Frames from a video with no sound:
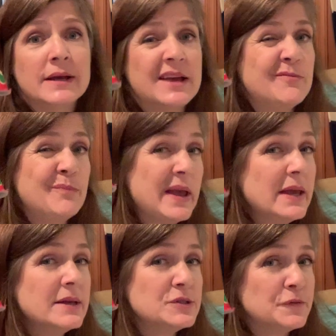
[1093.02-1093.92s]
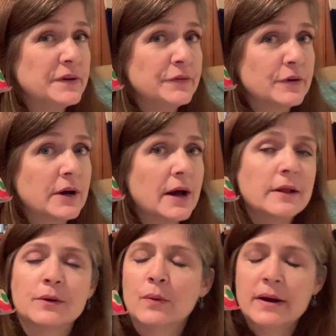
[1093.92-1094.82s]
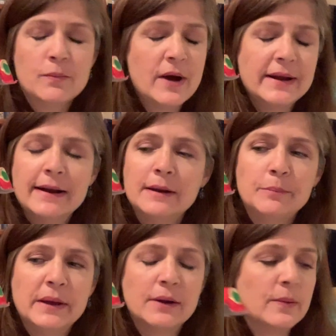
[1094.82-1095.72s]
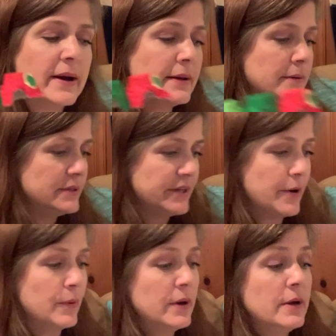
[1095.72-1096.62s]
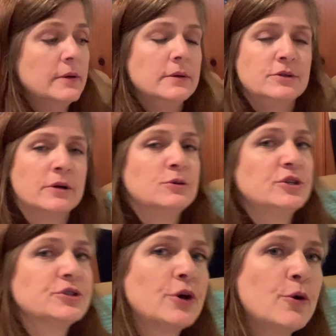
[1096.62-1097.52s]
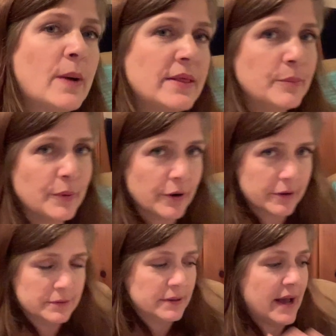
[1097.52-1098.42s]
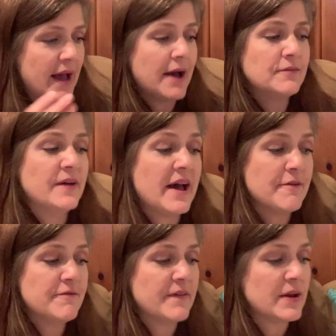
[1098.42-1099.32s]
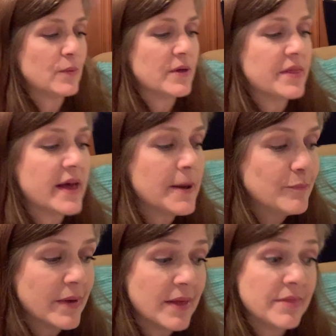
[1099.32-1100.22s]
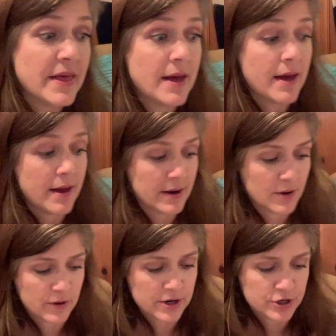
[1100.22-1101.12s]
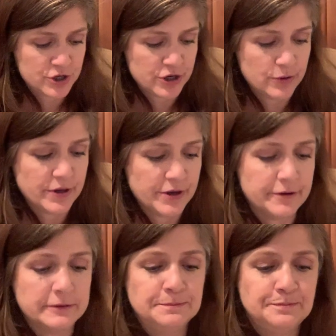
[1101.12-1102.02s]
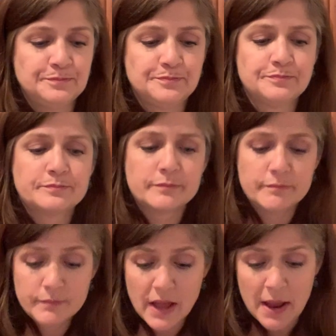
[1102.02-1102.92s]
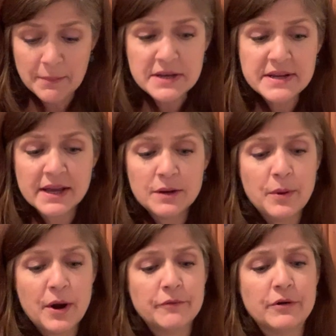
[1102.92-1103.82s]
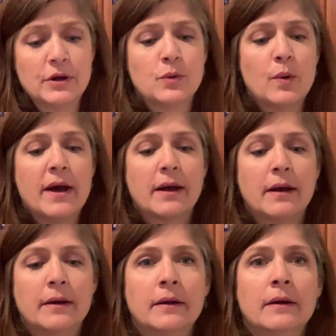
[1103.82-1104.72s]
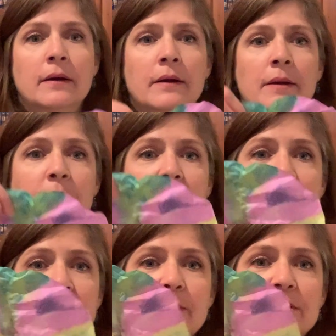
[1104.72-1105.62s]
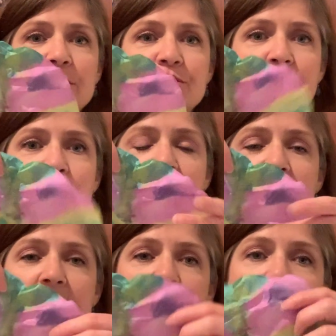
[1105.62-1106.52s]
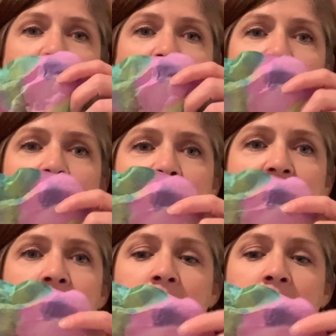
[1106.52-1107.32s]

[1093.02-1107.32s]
If pink is your favorite color, why not a pink one? So don't just go by the book. Have fun with it. And then I wanted to show you, I'm going to take it apart really quick because I wanted to show you, this is